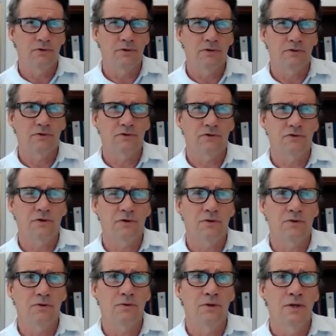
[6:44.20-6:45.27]

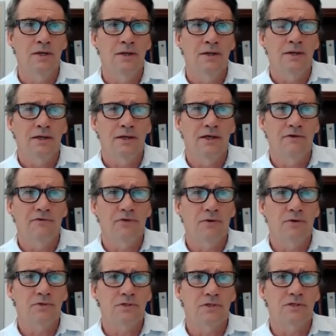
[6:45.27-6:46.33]
so if
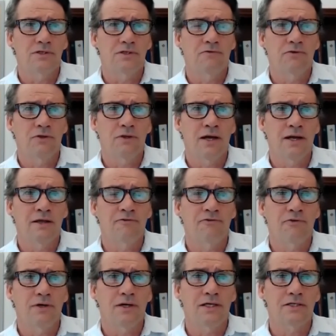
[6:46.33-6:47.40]
there was a silver lining
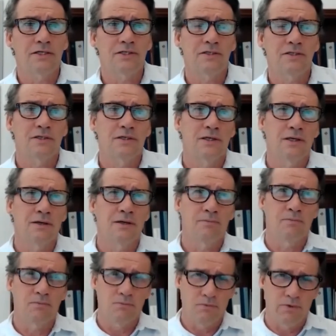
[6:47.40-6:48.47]
for us,
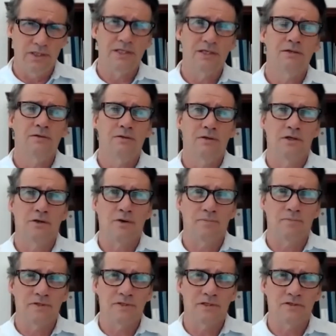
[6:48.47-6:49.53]
um, we did, you know, our
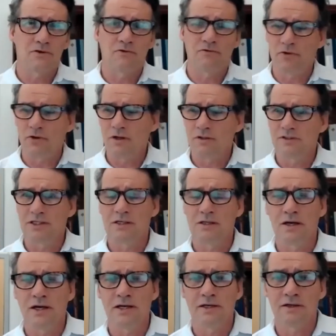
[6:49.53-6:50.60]
business overall
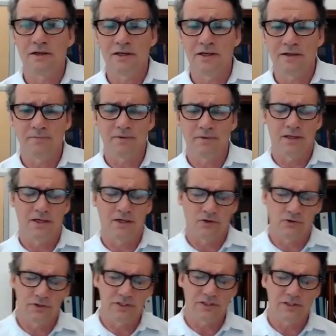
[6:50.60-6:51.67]
declined. It, it, it,
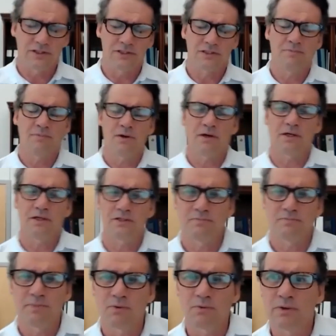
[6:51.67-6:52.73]
increased in some markets,
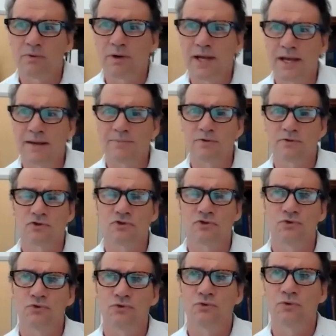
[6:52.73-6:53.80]
but we were able
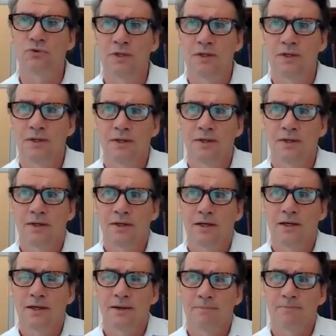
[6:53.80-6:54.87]
to
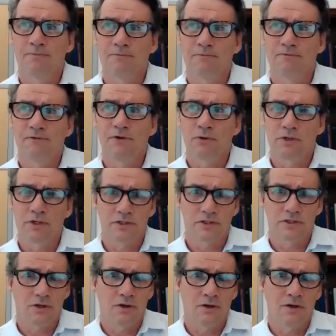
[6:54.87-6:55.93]
um,
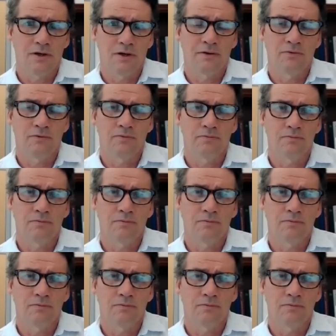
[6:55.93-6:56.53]
focus on